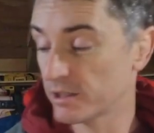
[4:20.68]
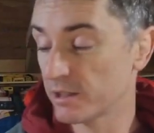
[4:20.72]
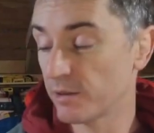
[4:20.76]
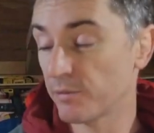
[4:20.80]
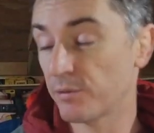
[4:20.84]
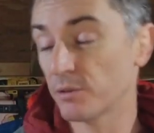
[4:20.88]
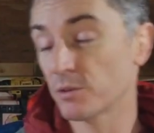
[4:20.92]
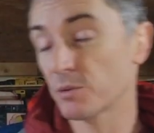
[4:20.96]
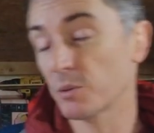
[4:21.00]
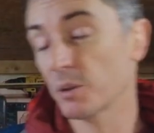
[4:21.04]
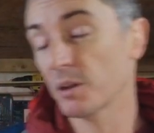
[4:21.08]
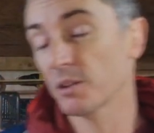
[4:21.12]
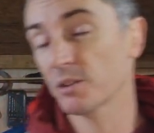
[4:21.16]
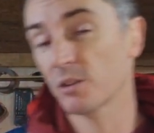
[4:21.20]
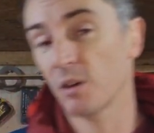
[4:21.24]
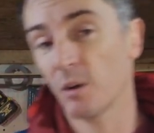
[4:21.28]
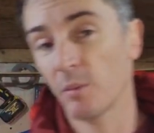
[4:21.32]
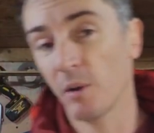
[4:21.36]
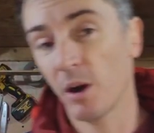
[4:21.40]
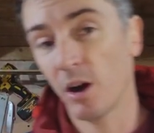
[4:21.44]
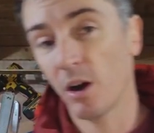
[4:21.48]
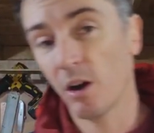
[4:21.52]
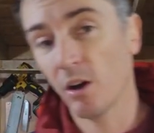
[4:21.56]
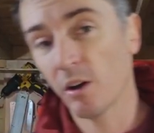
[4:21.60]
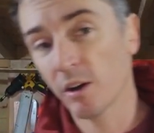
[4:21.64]
the difference when it's on
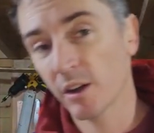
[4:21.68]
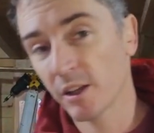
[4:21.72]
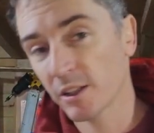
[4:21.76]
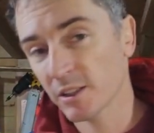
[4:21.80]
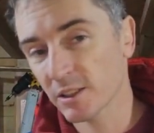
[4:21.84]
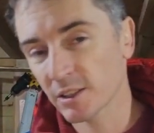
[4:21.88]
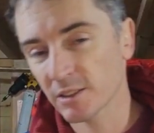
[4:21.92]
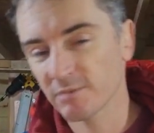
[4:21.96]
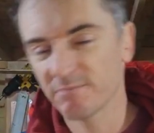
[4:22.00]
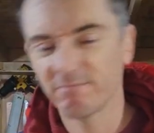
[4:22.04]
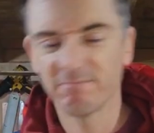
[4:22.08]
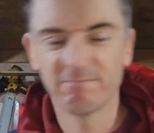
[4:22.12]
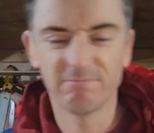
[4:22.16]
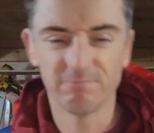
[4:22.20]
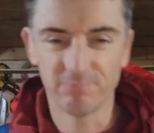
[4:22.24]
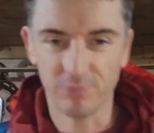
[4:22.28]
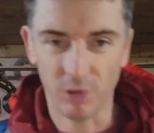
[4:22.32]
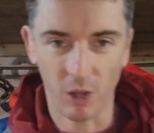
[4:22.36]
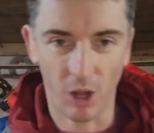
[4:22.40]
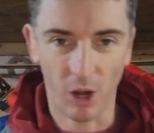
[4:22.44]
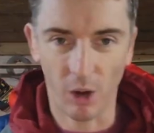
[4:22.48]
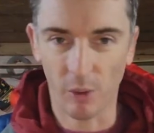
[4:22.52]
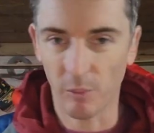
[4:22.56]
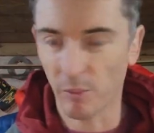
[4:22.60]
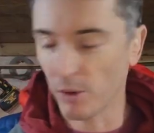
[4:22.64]
my harness?
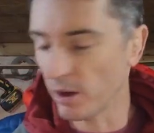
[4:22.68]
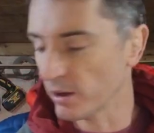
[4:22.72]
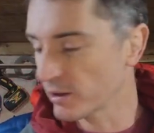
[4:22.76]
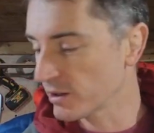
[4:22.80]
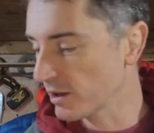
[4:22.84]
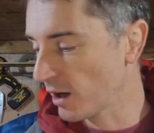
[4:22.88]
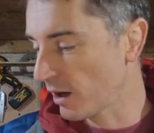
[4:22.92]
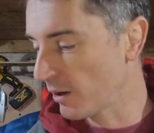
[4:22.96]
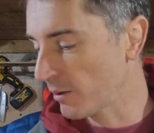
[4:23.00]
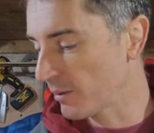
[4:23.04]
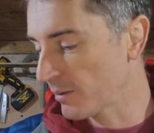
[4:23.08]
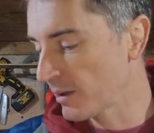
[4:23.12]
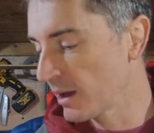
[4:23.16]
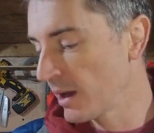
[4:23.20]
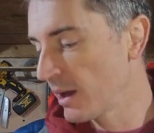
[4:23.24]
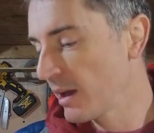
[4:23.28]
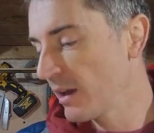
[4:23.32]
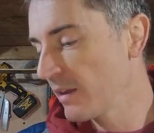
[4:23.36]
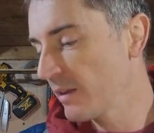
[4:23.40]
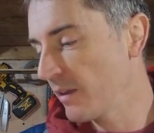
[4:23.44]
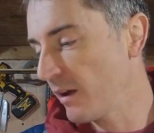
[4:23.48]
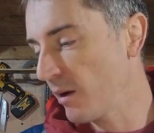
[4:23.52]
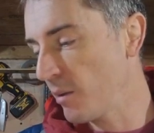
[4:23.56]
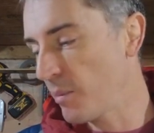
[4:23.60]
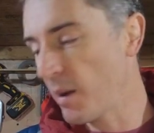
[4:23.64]
No, I don't.
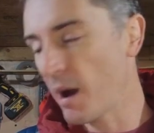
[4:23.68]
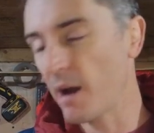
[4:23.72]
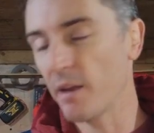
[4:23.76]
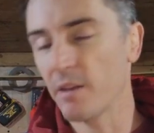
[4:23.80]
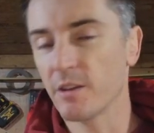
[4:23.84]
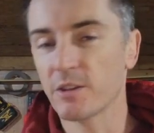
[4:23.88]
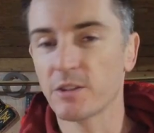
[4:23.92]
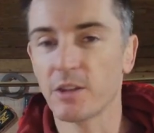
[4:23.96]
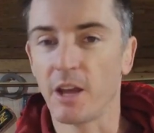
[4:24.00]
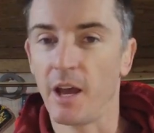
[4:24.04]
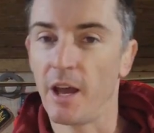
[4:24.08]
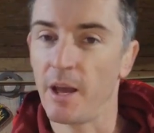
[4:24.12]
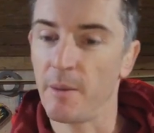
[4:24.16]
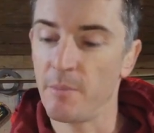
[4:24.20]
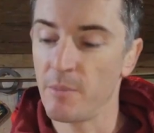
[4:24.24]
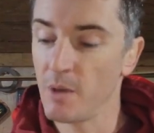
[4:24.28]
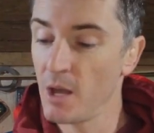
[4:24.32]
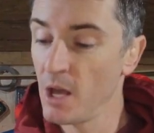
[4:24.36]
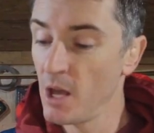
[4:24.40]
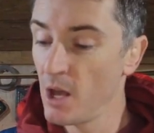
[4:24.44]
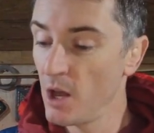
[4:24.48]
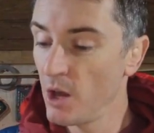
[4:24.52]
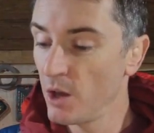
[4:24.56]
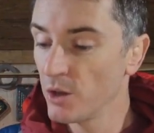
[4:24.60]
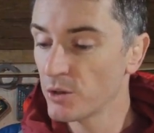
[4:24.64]
They're about the same.
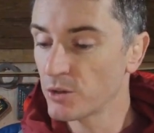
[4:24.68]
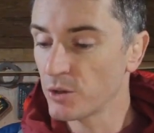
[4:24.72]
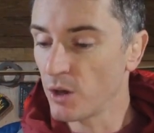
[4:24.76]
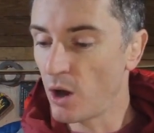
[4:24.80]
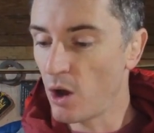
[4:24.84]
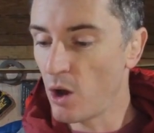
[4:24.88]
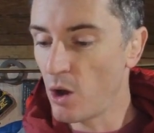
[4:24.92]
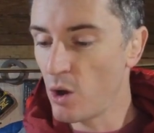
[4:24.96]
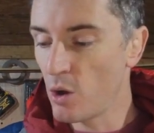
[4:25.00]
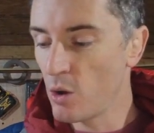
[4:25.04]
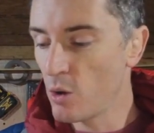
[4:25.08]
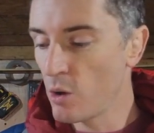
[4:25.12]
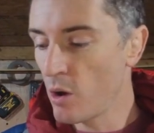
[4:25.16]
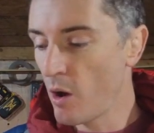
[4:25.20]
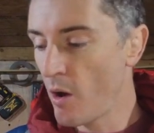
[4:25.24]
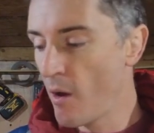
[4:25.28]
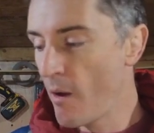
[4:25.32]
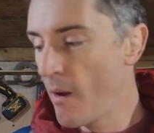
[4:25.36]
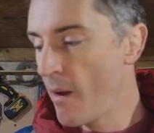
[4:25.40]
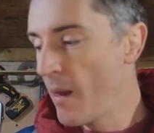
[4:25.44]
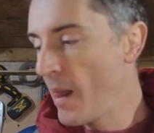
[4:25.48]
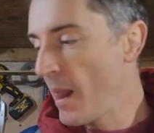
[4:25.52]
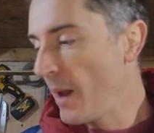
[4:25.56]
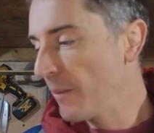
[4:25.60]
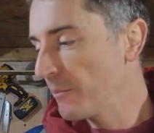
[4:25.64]
So
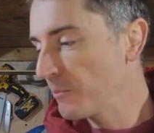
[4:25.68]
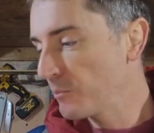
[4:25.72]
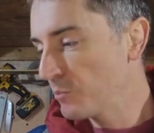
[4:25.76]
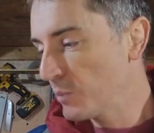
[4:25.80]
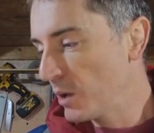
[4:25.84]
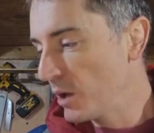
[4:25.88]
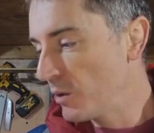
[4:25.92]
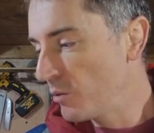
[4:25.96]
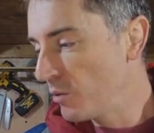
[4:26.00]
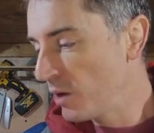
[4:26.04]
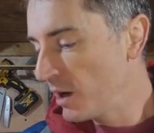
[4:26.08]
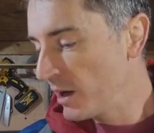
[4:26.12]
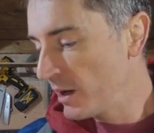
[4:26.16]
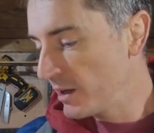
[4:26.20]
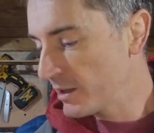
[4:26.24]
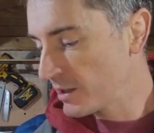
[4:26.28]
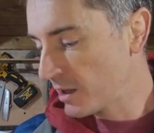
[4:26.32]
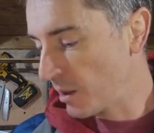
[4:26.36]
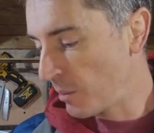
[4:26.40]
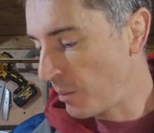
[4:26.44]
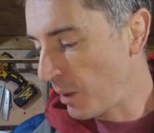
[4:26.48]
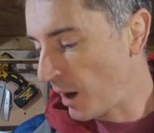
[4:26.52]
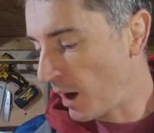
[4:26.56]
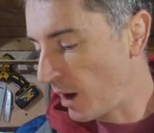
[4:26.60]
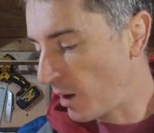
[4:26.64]
it really is
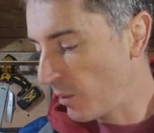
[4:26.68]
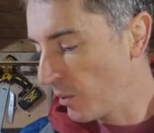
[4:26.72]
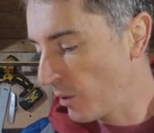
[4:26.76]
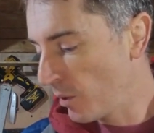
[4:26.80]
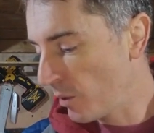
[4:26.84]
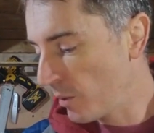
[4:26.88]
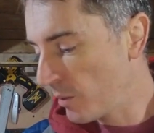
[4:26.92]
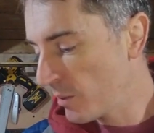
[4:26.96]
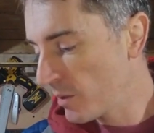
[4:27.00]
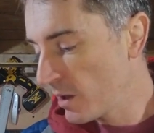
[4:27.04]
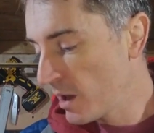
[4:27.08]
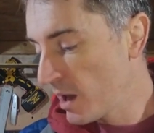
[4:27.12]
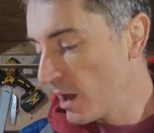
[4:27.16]
comparable